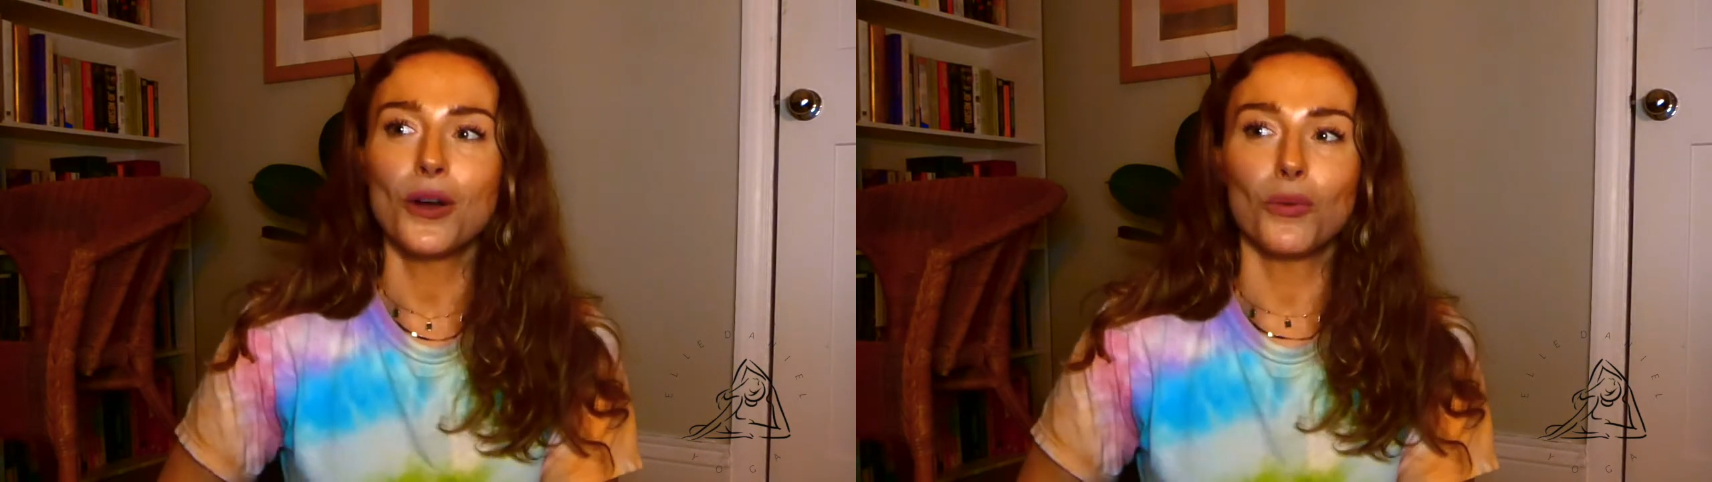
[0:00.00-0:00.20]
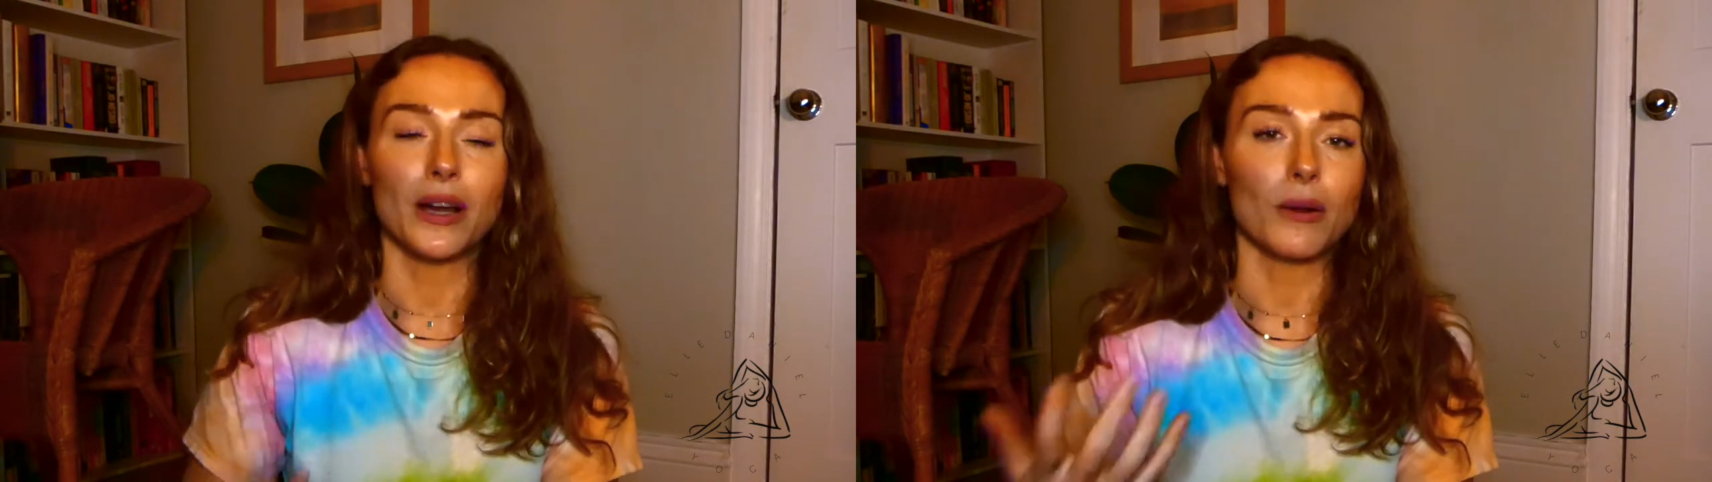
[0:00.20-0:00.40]

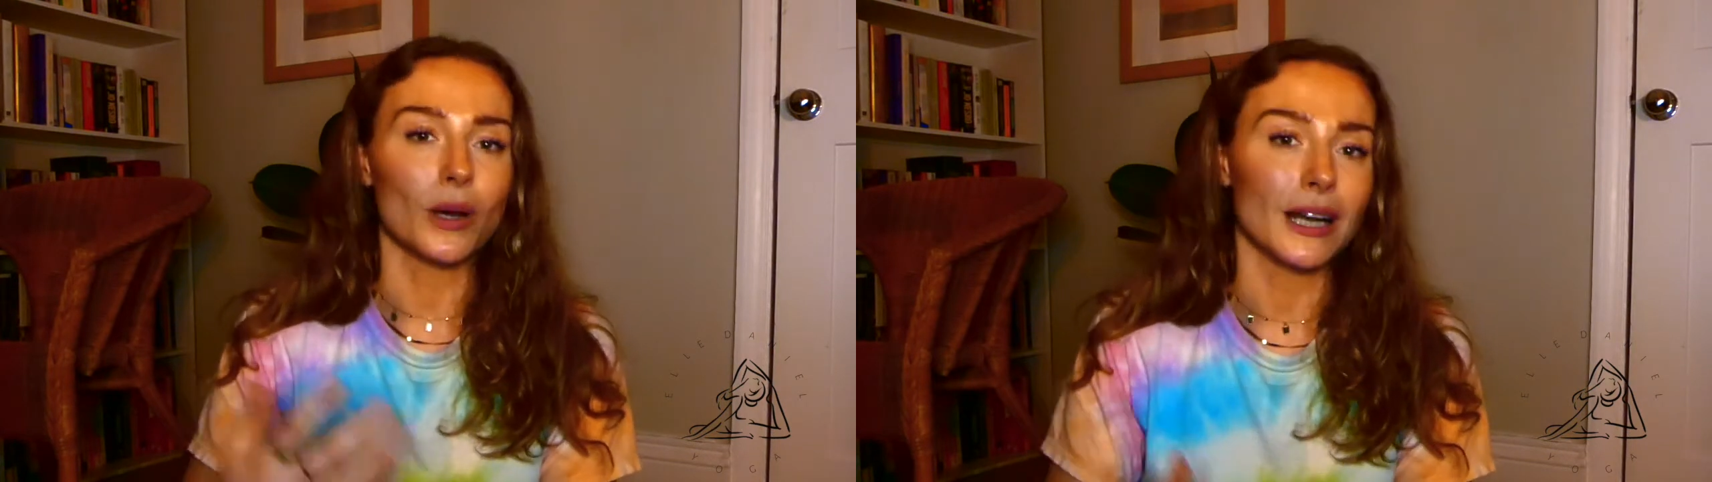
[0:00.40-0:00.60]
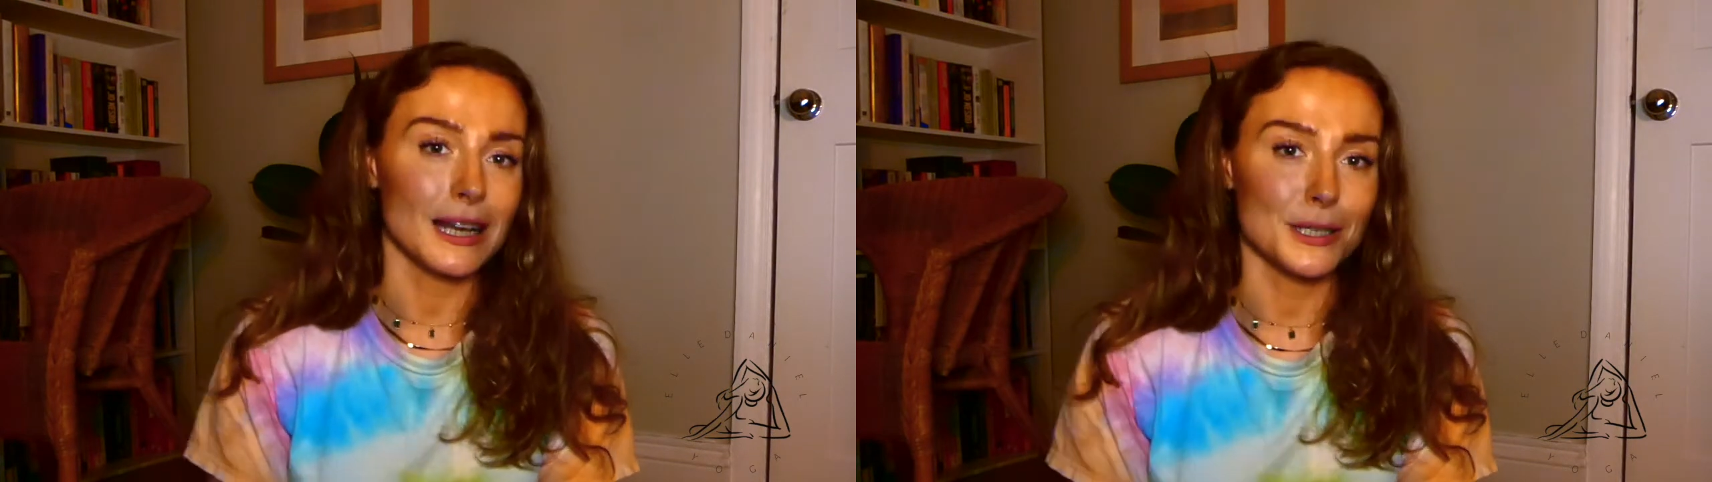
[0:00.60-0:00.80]

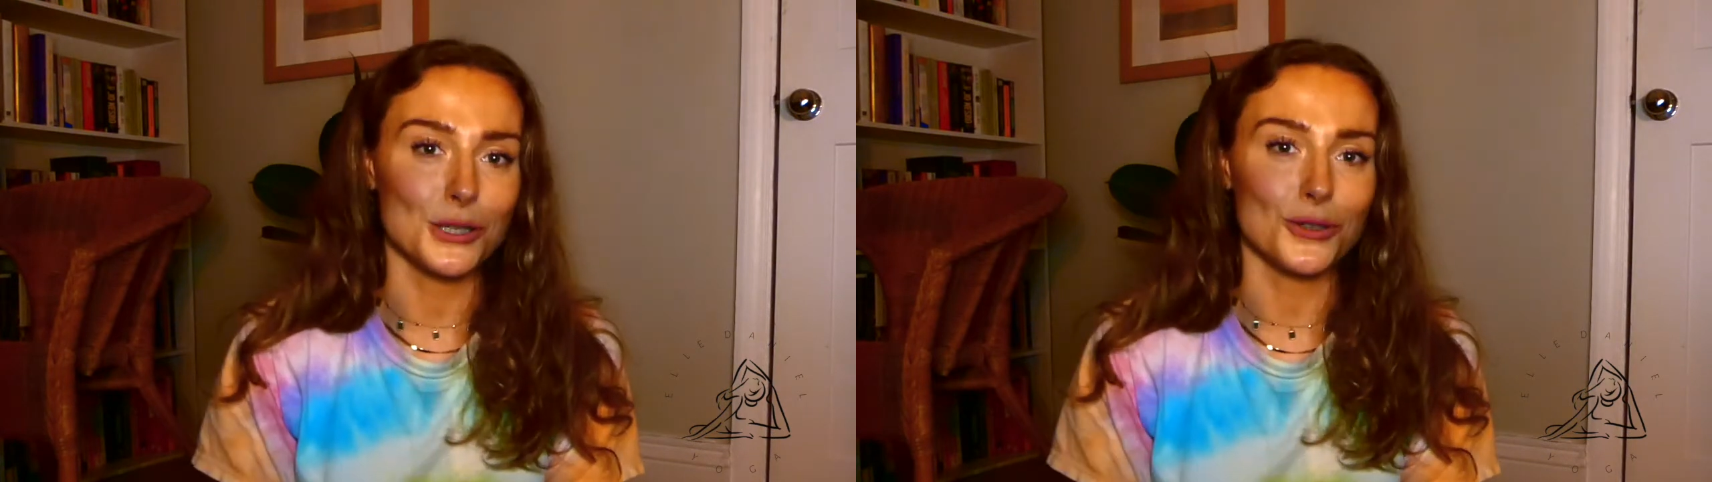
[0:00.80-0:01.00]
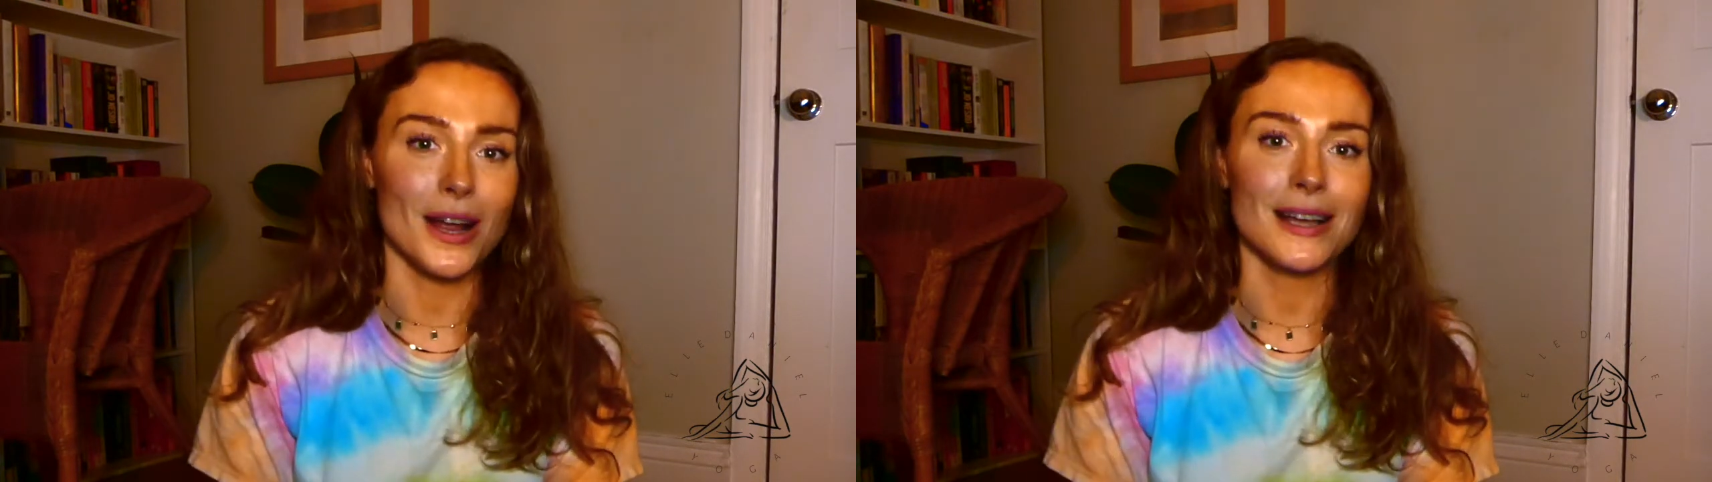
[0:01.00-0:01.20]
we're less
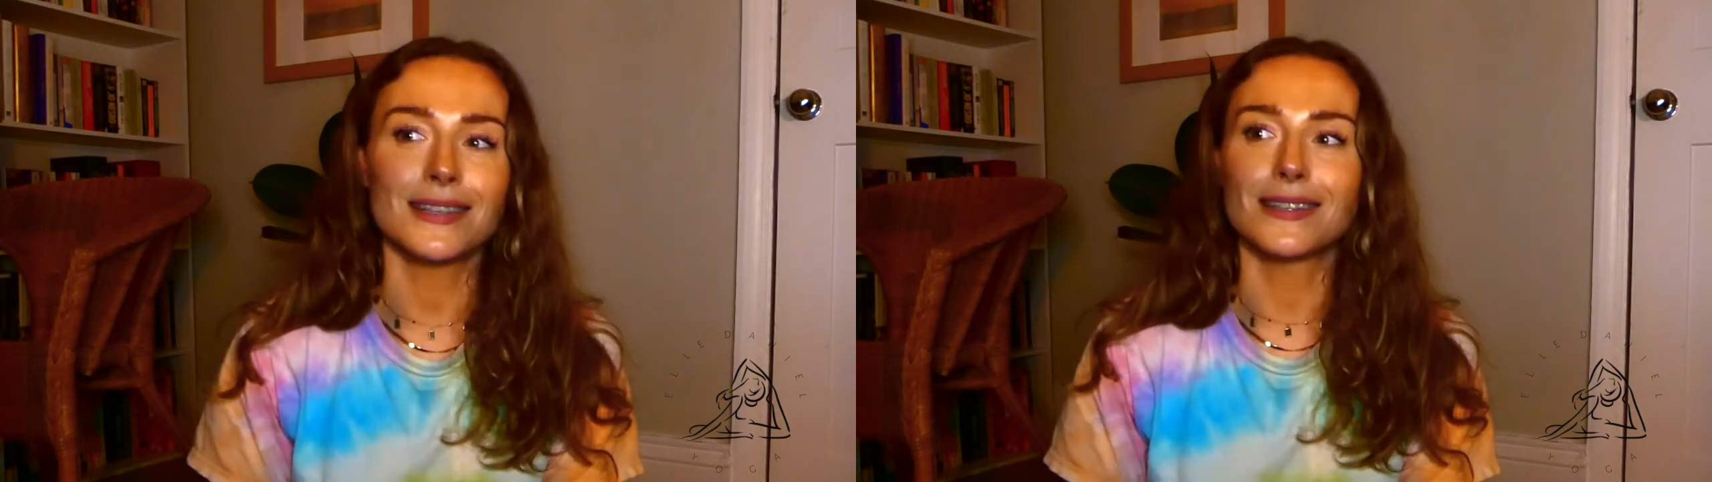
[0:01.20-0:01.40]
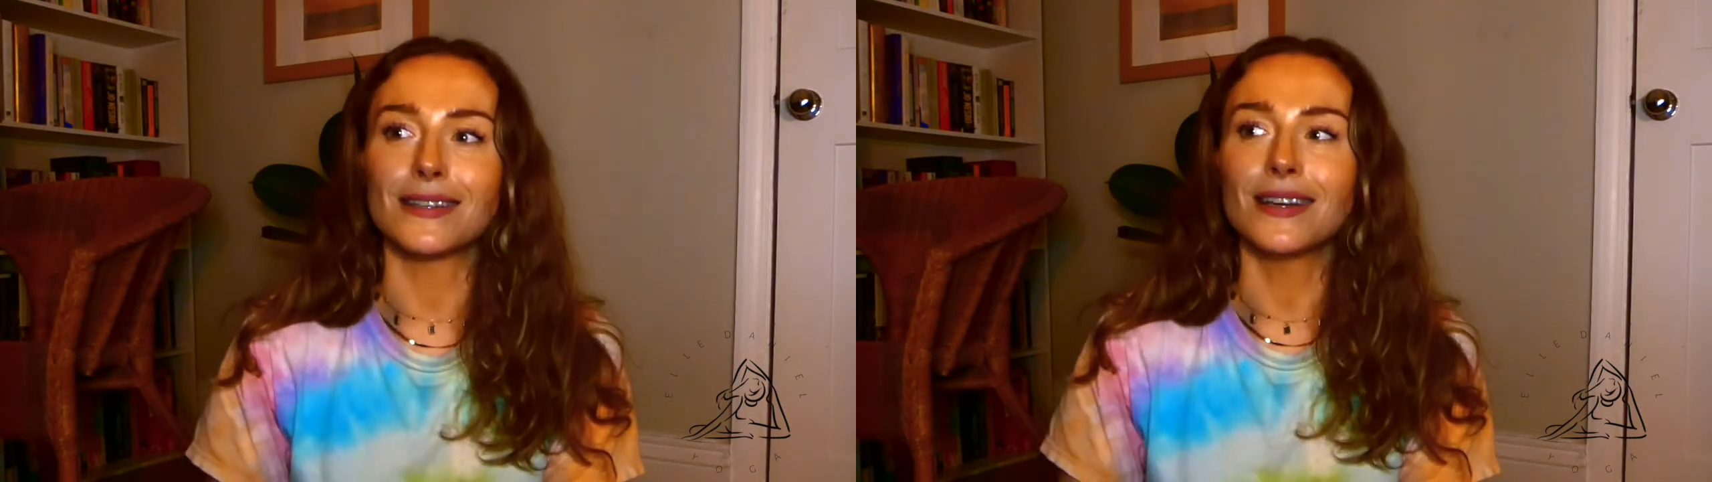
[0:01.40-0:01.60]

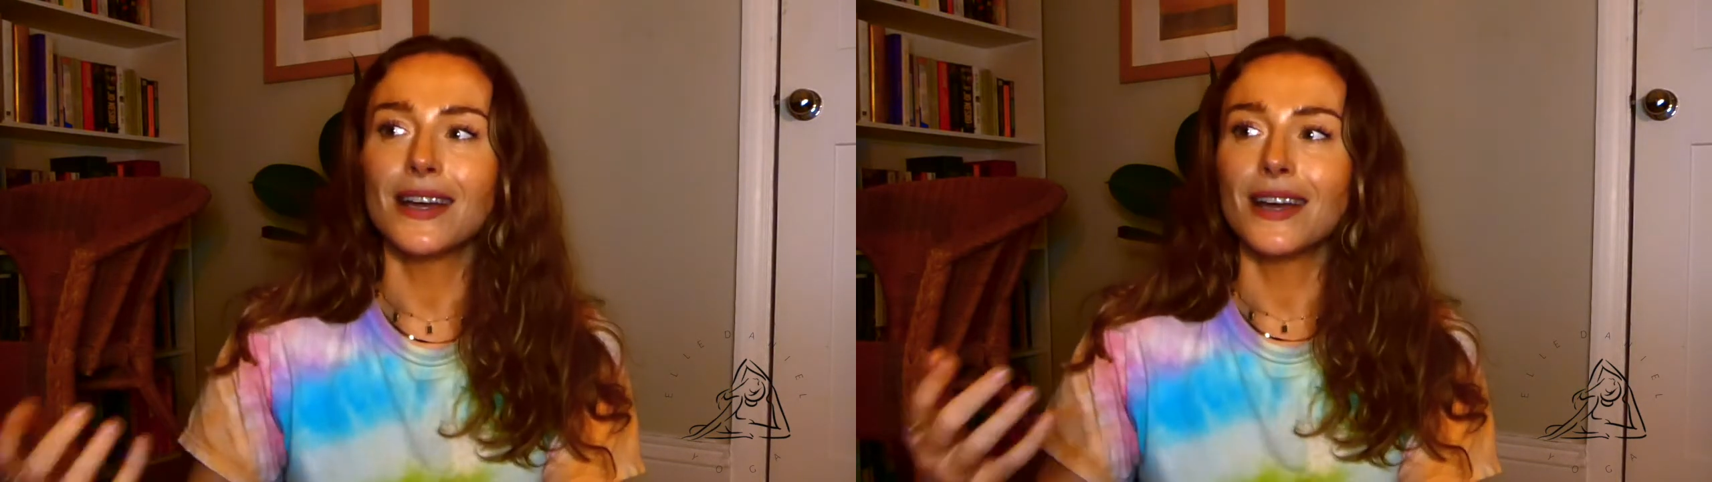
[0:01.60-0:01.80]
stressed, and